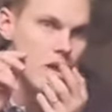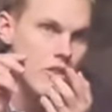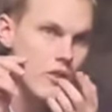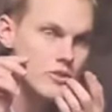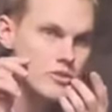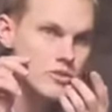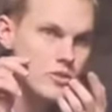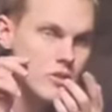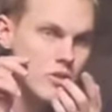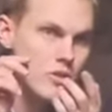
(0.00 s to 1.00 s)
there's
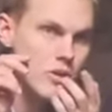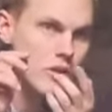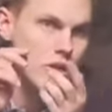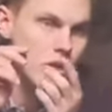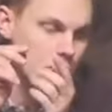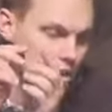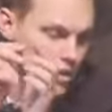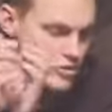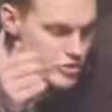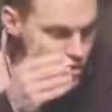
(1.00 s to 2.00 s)

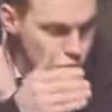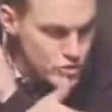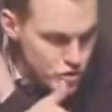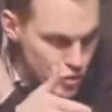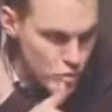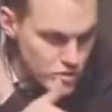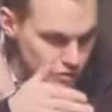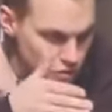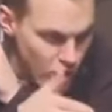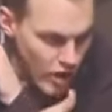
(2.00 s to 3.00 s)
two schools of
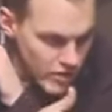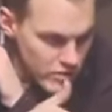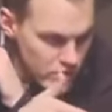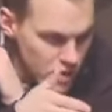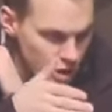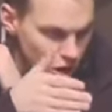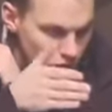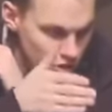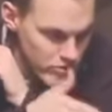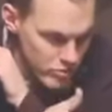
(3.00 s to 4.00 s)
thought
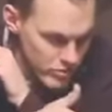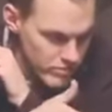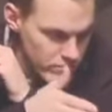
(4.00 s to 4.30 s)
on this one.